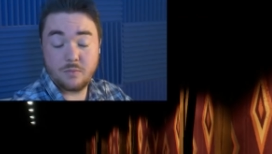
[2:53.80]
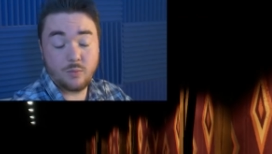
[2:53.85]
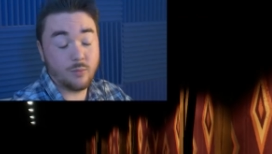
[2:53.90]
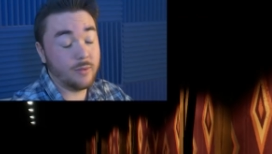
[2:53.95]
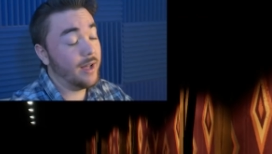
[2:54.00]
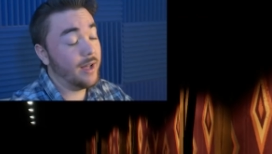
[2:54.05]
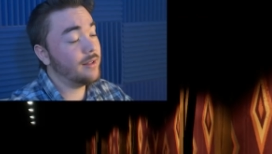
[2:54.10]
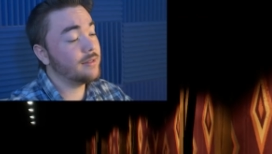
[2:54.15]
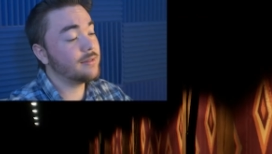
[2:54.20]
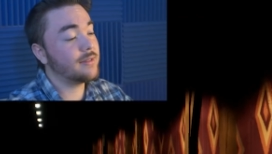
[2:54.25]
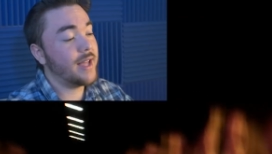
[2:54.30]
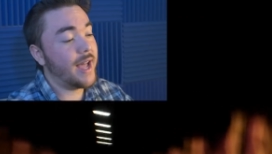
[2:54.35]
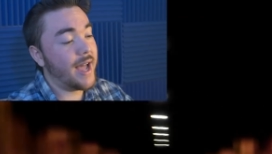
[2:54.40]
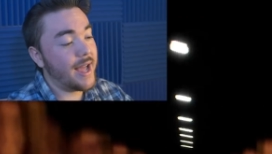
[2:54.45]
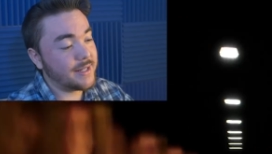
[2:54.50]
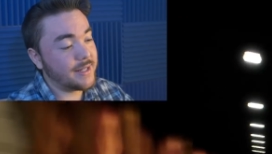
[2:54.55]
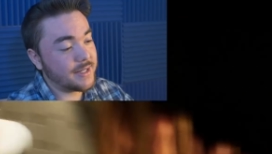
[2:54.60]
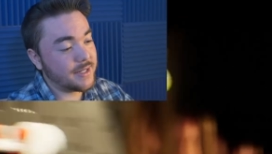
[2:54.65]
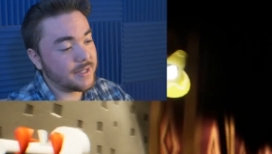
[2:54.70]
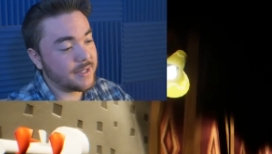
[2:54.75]
Well,
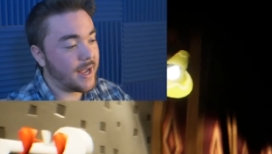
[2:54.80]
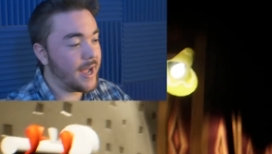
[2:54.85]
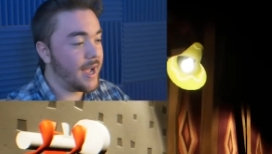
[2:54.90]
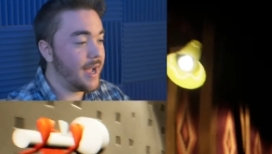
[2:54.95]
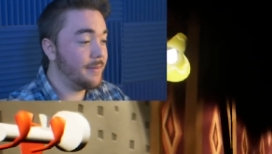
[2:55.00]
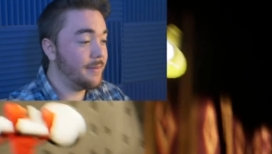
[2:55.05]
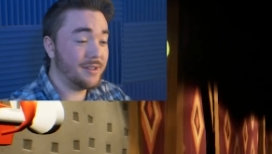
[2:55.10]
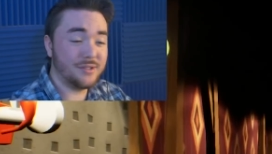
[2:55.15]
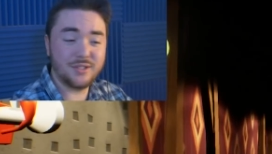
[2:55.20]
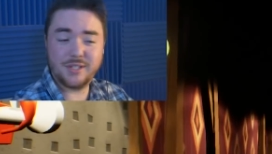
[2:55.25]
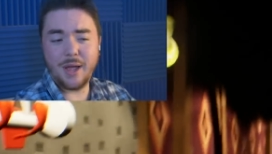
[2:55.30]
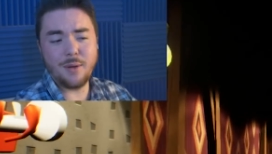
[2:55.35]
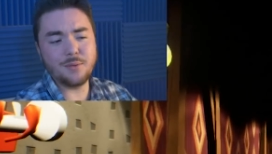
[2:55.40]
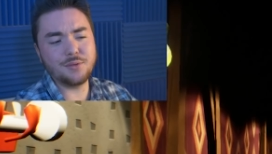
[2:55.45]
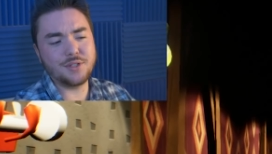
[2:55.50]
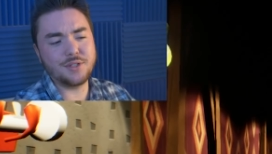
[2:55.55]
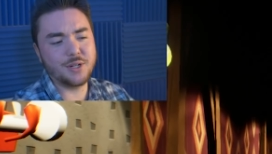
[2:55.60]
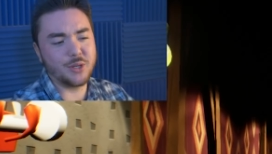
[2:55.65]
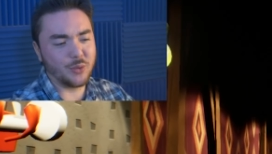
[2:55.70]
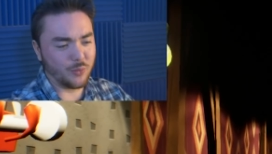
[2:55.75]
that's, uh, that
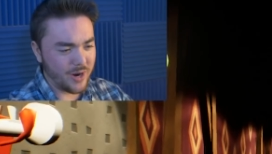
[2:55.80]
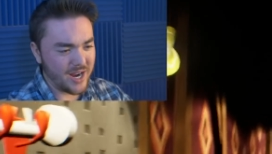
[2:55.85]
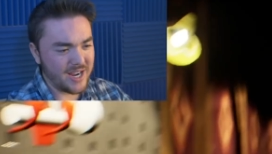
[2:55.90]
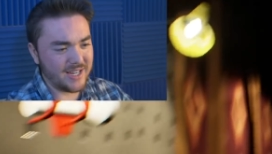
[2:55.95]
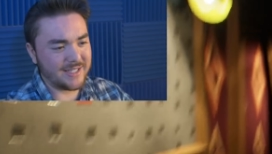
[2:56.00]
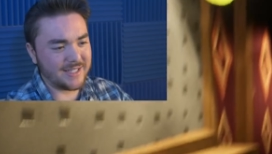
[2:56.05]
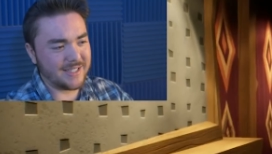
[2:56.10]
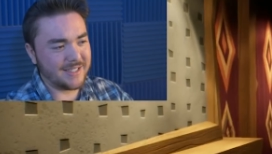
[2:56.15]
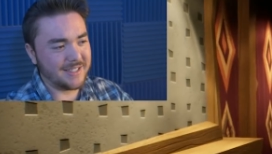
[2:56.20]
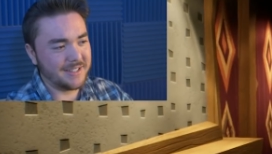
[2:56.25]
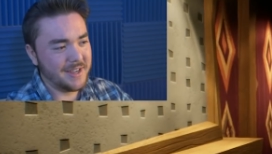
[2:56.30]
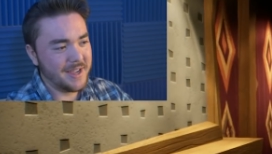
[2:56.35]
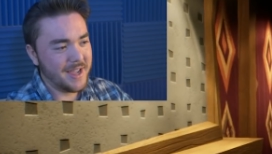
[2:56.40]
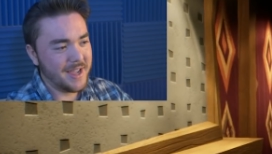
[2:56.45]
sounds great.